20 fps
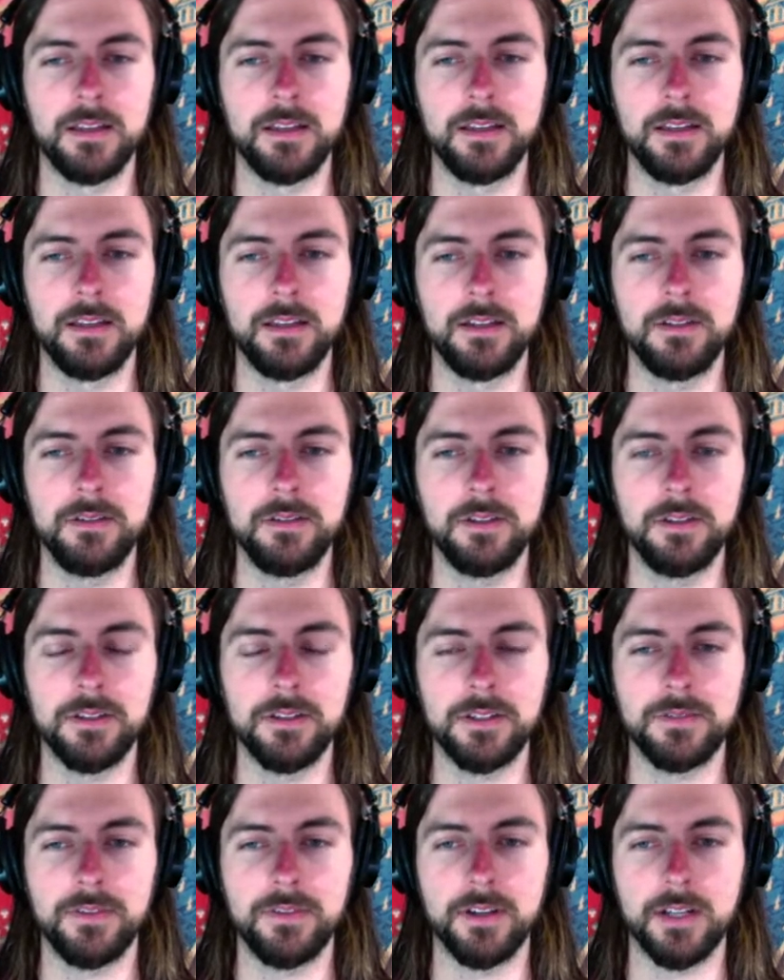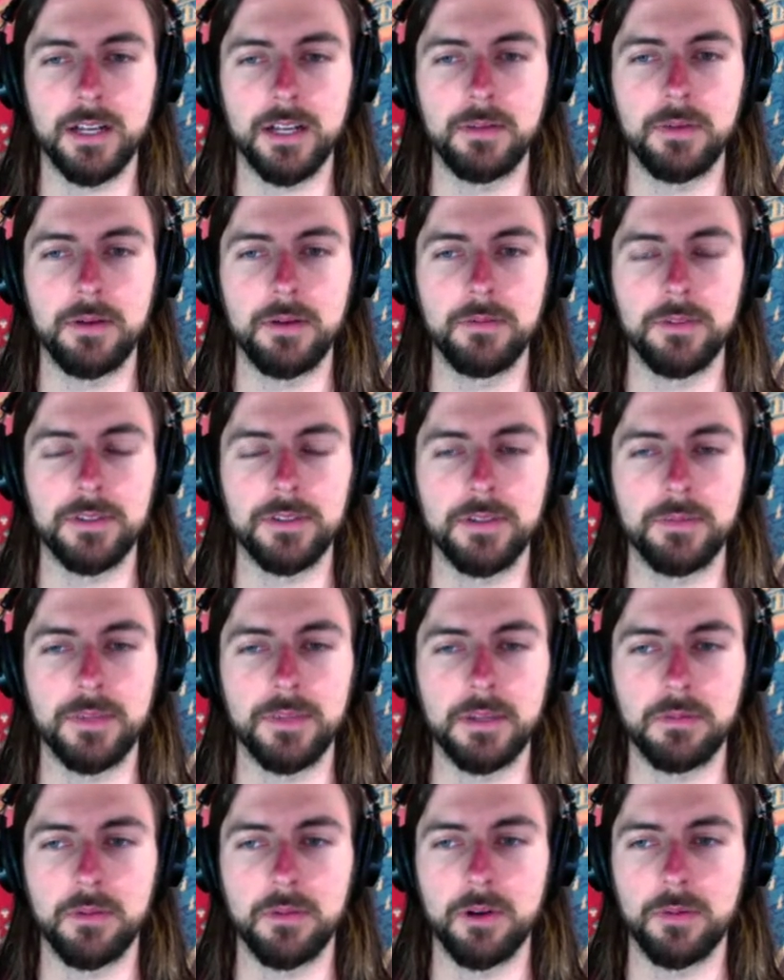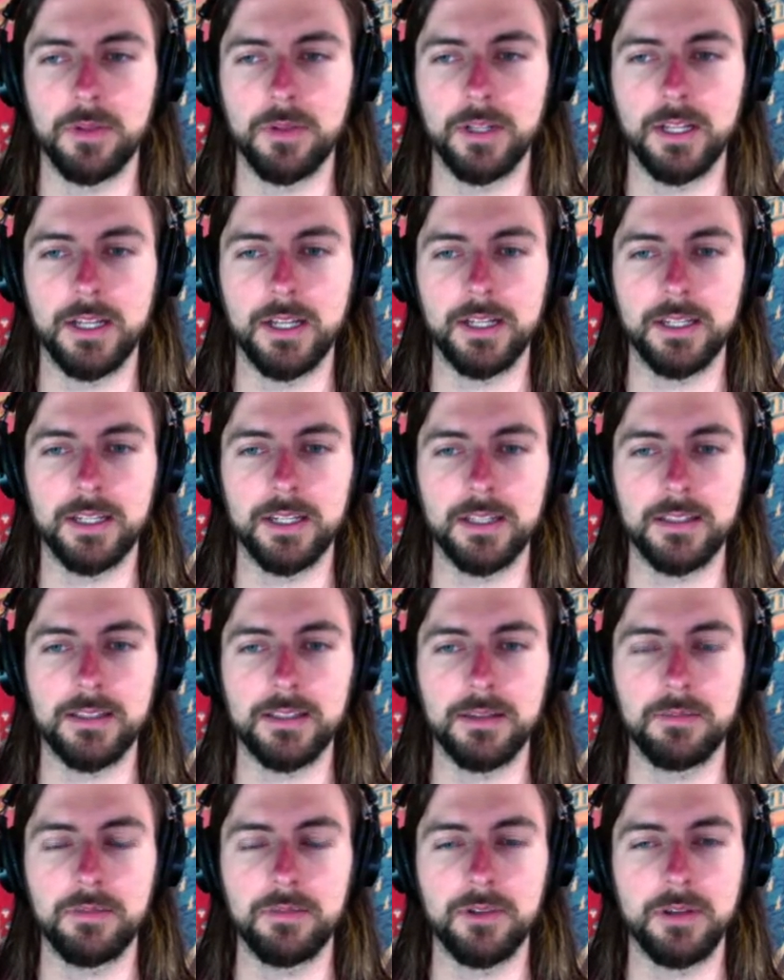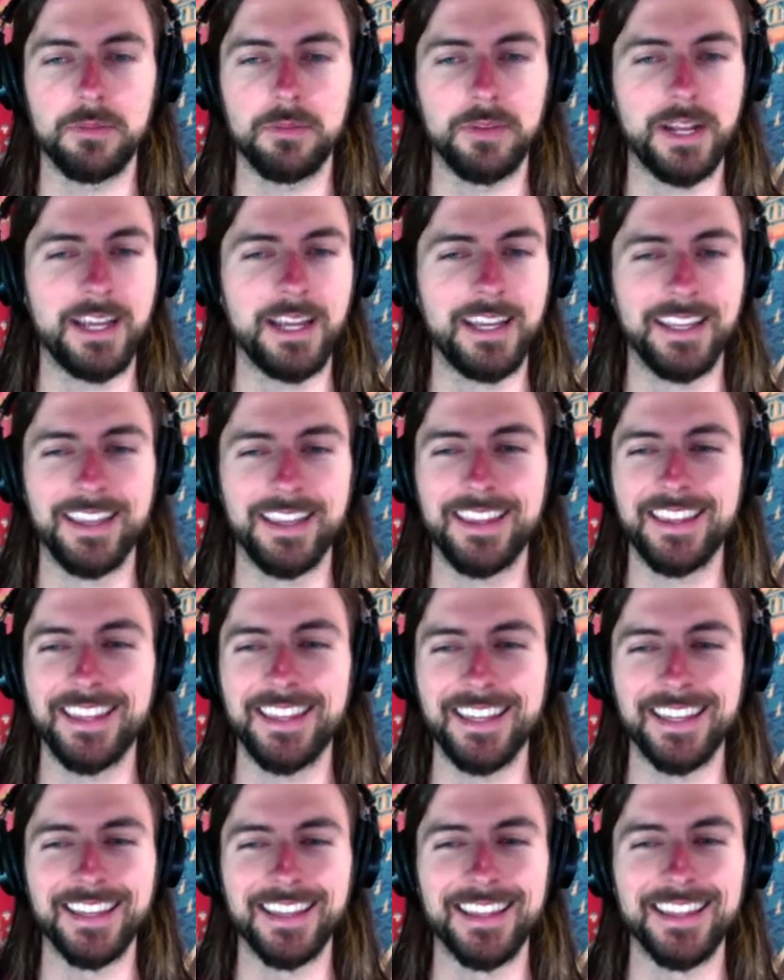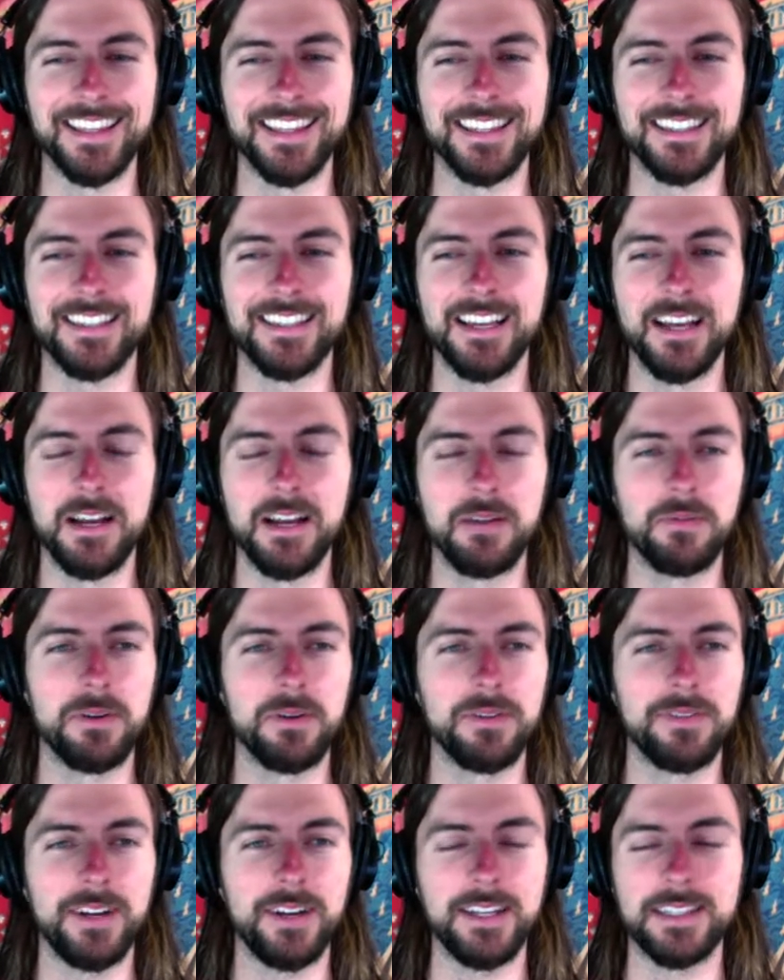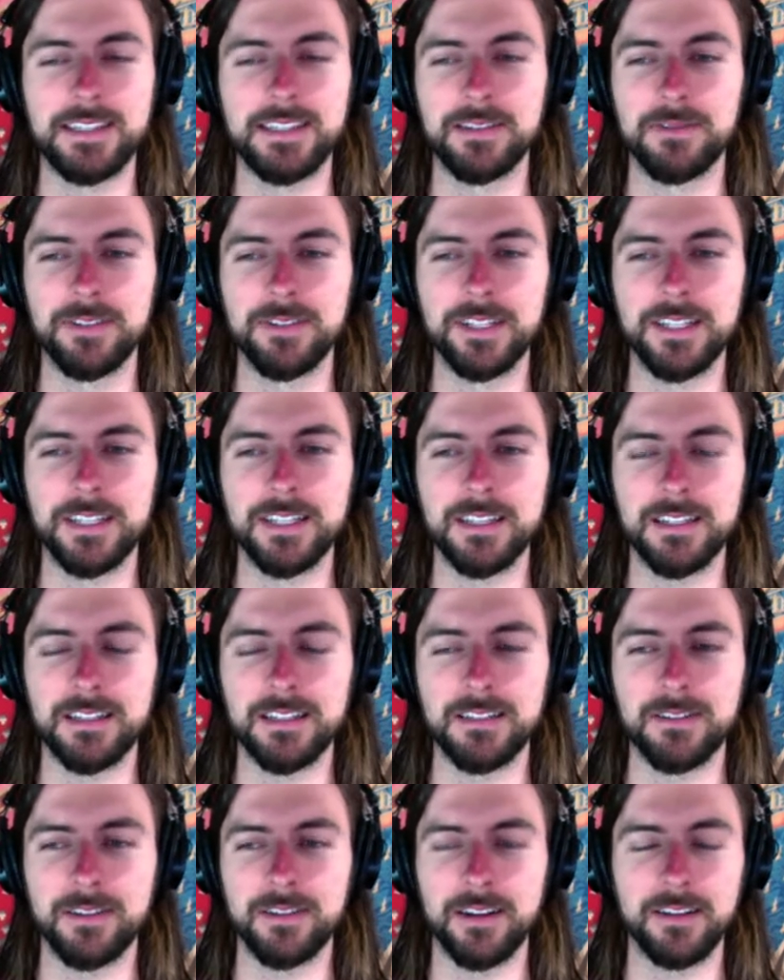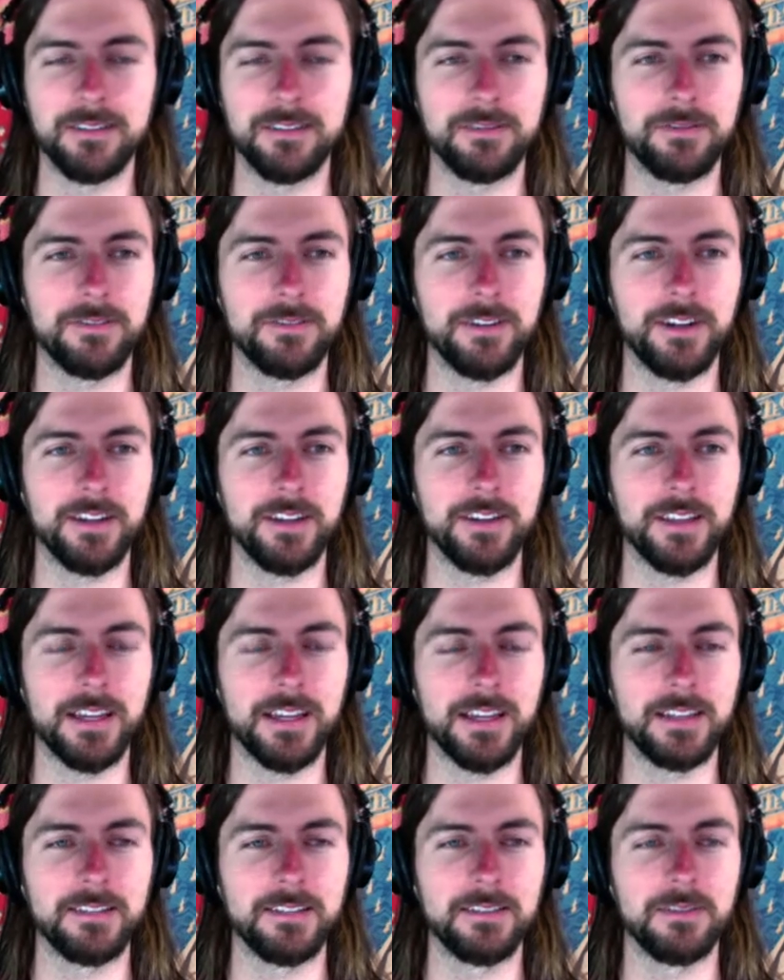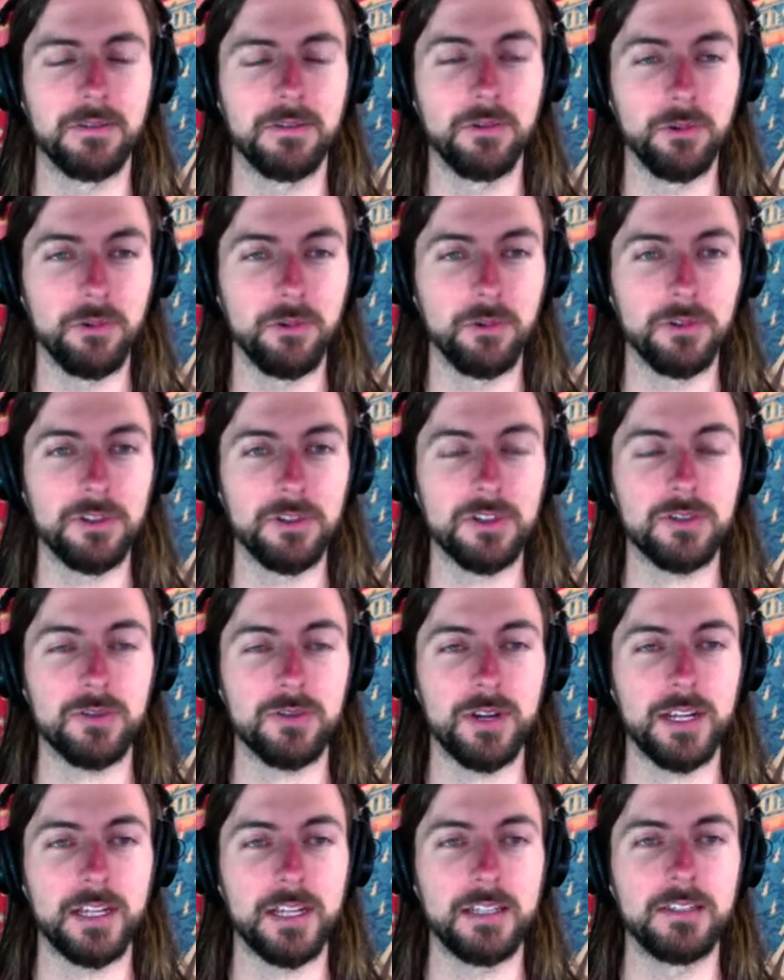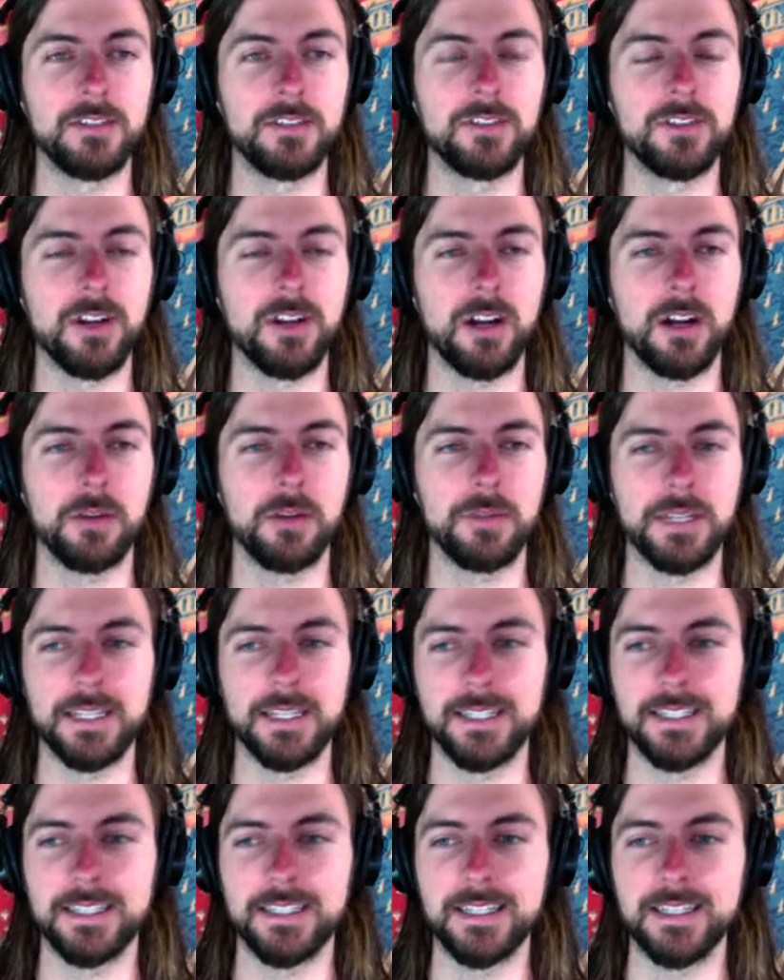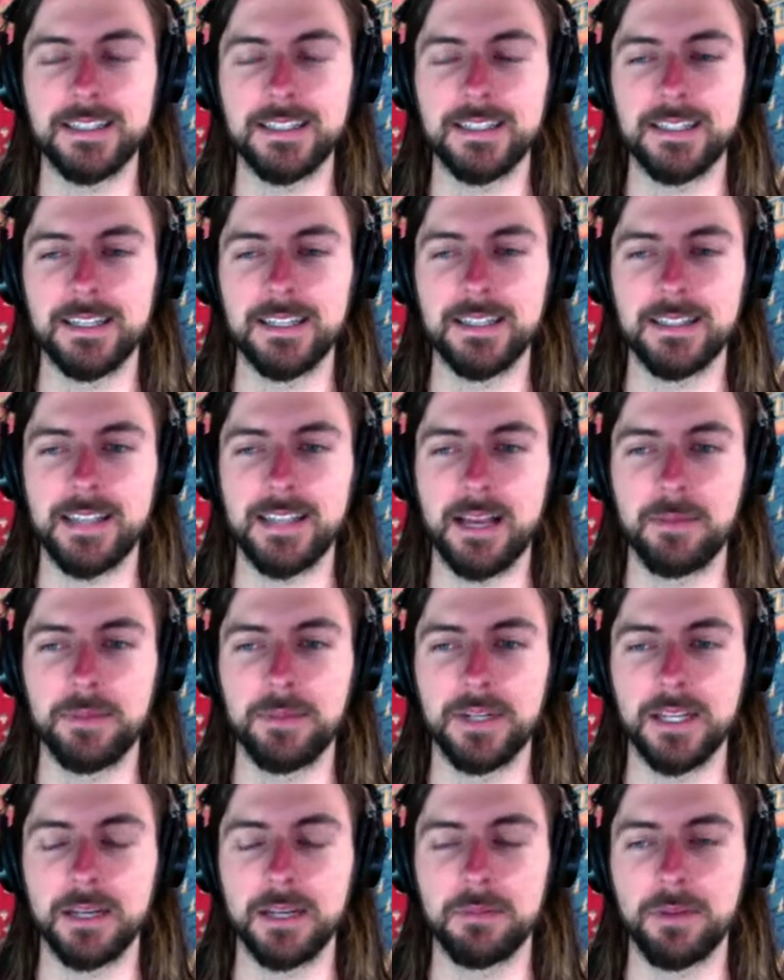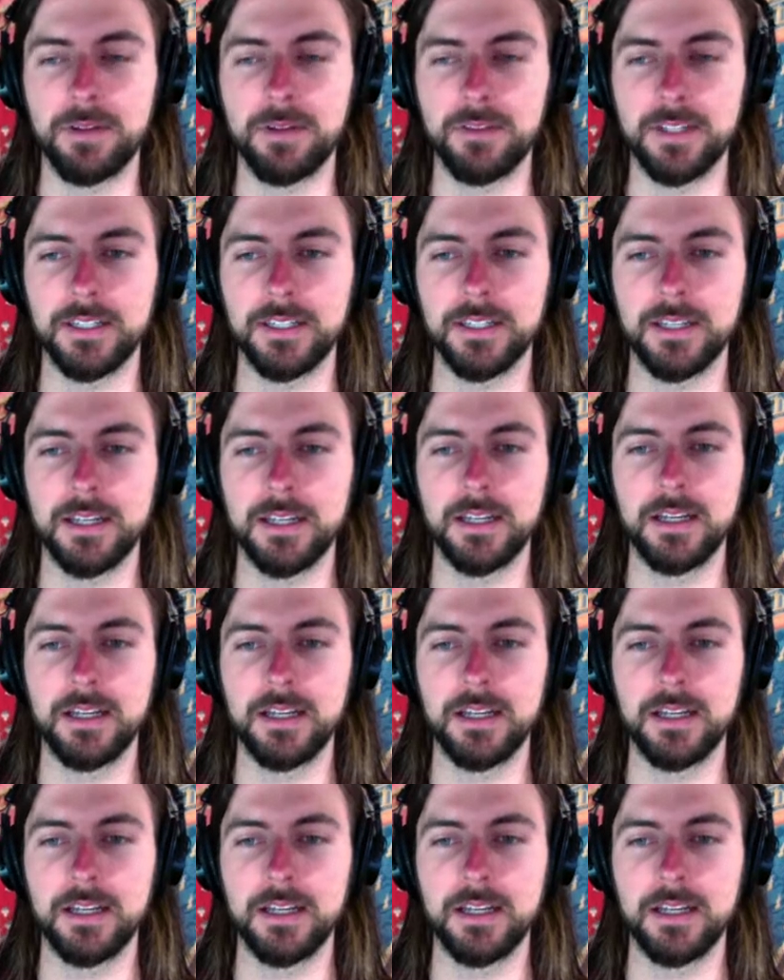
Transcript: Who knows if I'll come up with something more melodic at some point, but I think this provides a really good ground for all that strange harmony and dissonance happening above it.